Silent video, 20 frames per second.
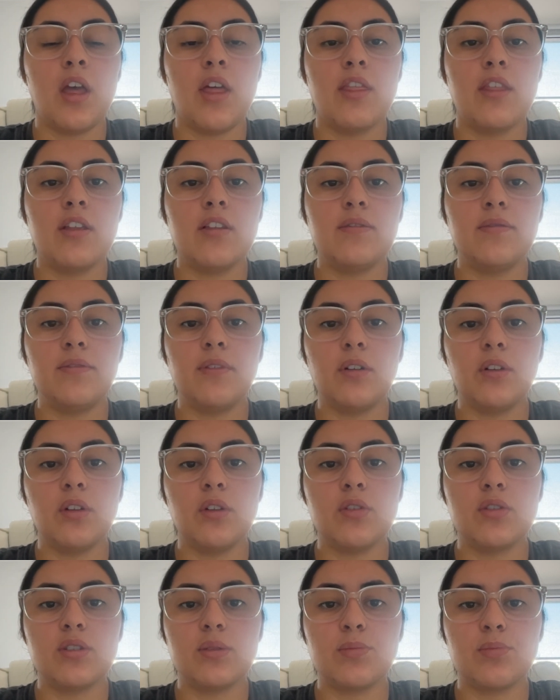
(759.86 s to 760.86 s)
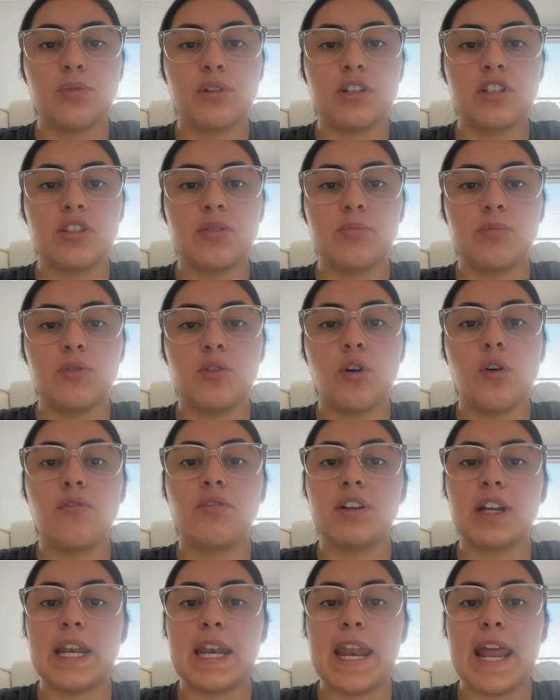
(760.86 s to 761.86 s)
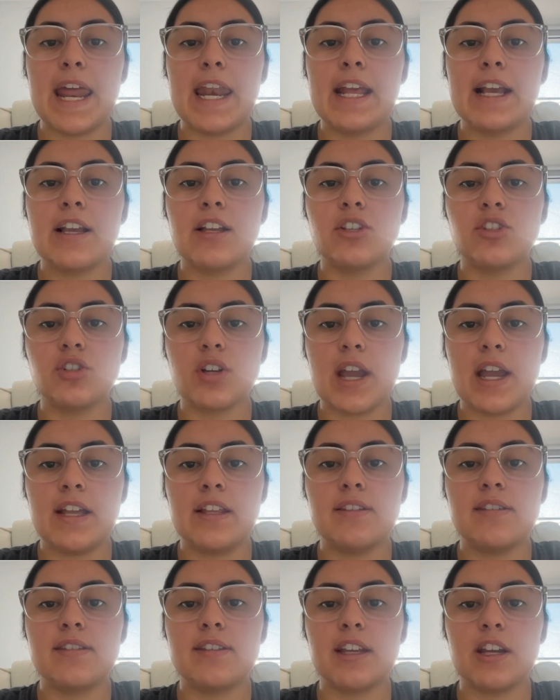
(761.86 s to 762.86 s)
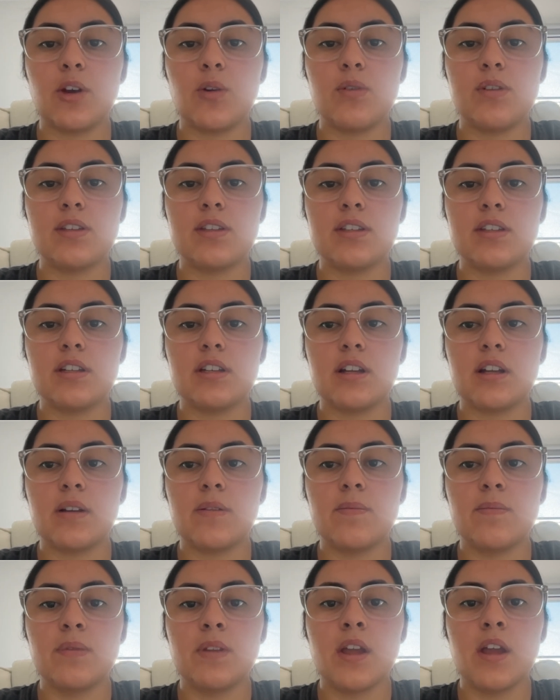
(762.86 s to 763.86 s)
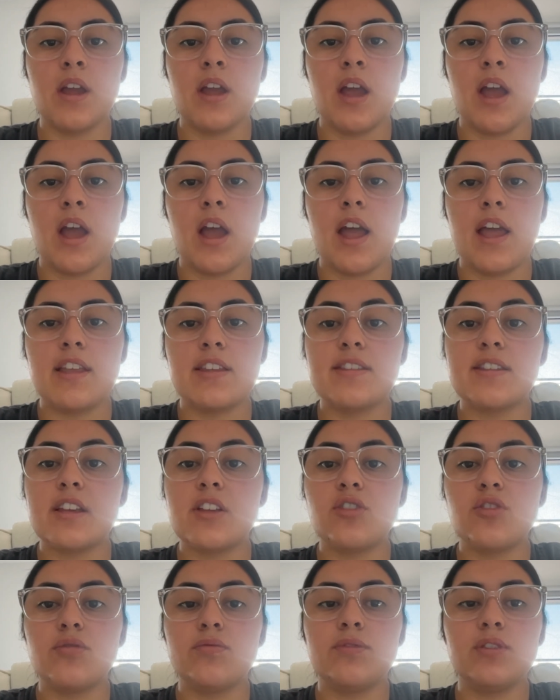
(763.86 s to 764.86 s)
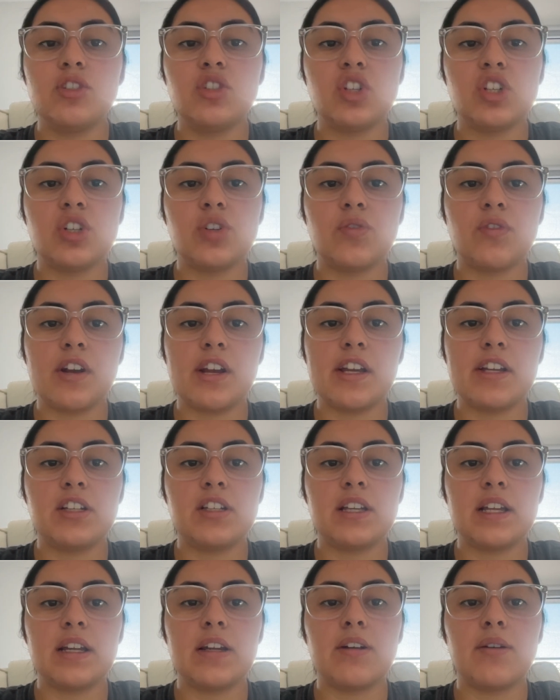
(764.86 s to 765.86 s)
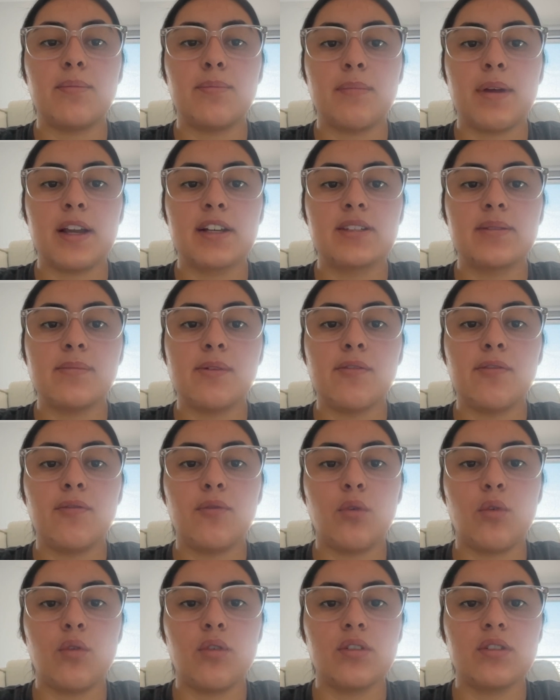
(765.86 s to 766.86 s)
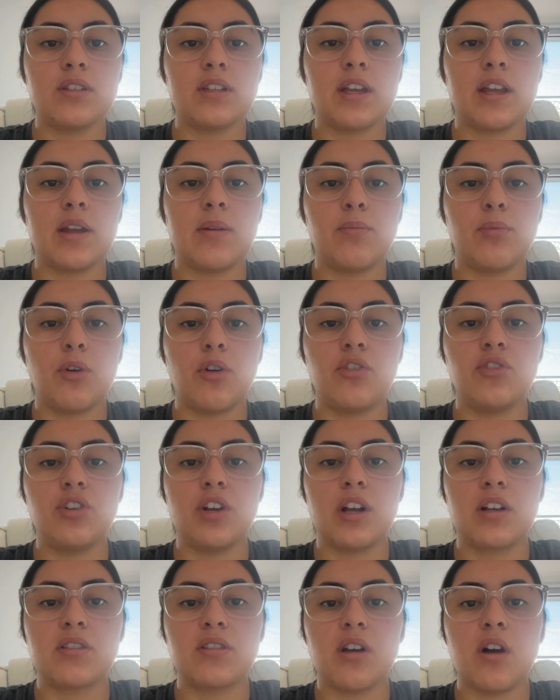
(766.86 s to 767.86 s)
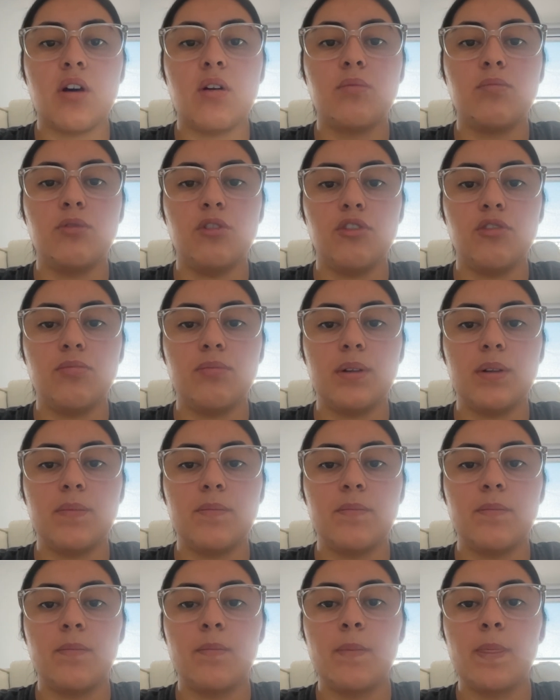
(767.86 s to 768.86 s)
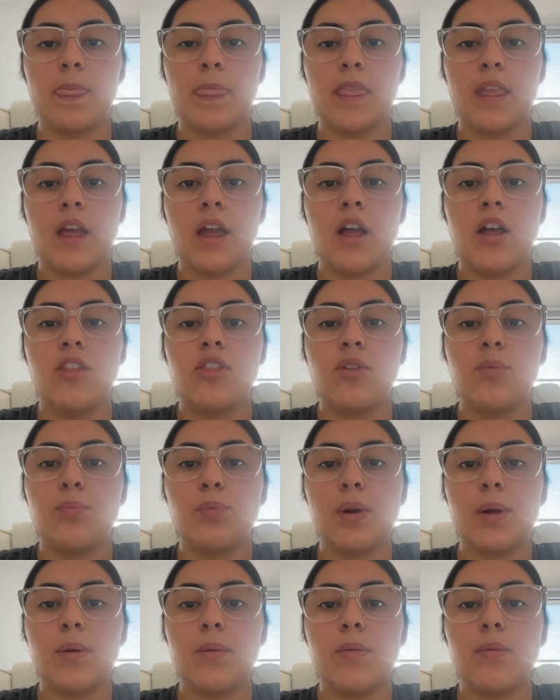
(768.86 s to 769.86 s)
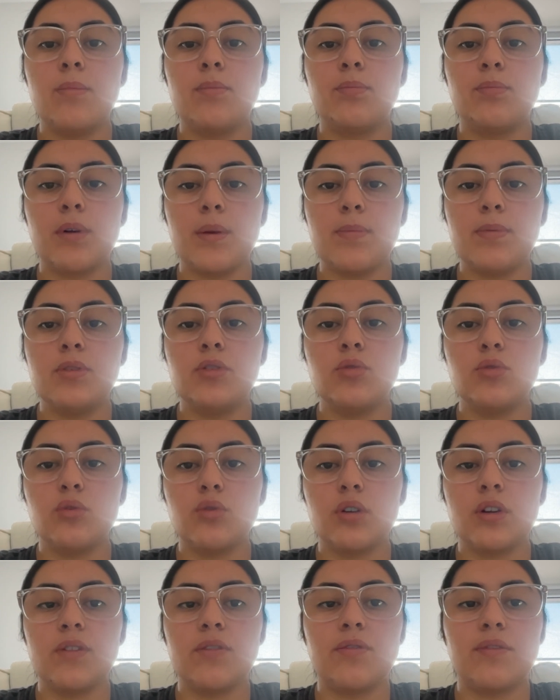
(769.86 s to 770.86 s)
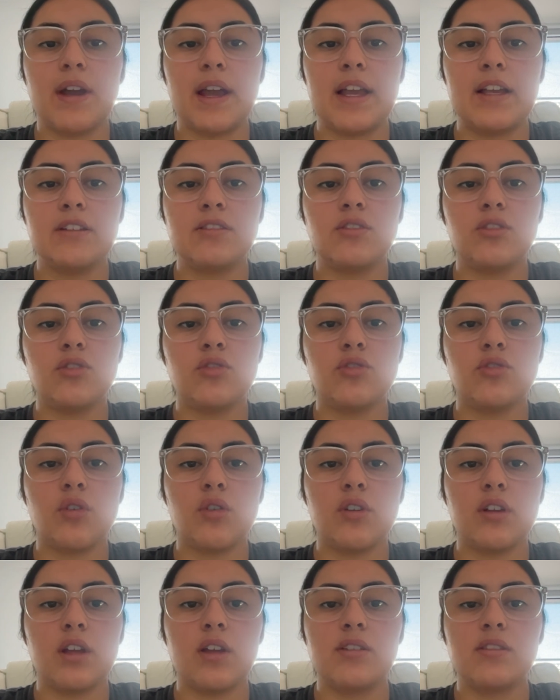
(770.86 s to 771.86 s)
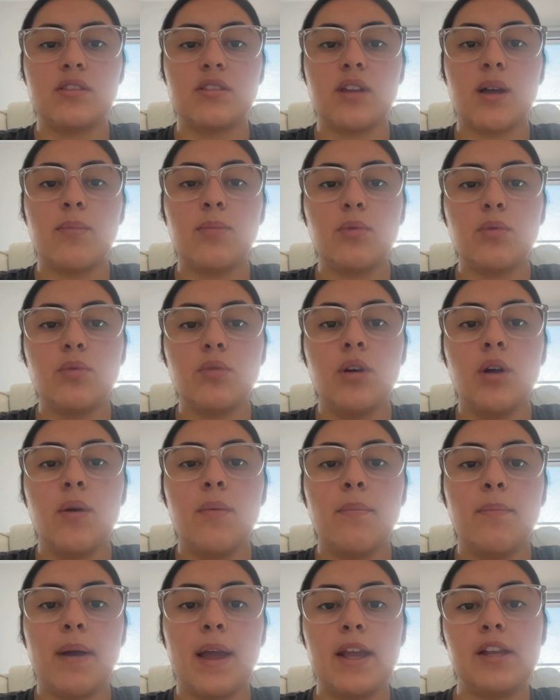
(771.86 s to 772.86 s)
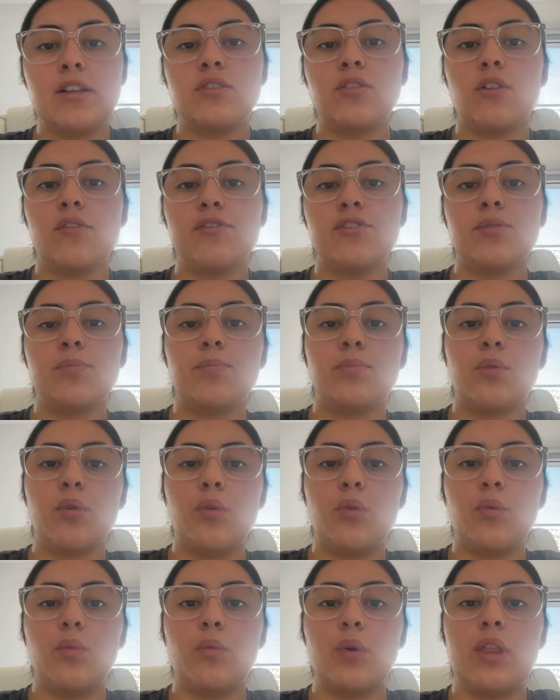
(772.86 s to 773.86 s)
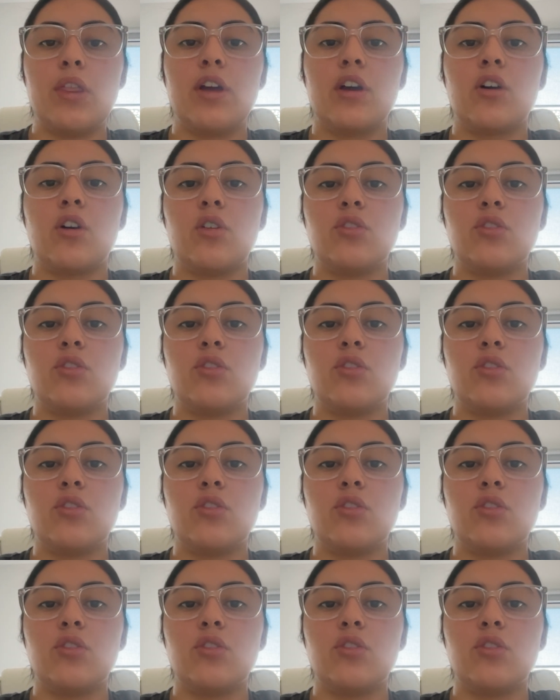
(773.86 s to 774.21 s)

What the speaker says: This follows the principle of kinetic chain sequencing, essential for generating maximum force in projectile movement. The preparatory phase showed a stable base of support with a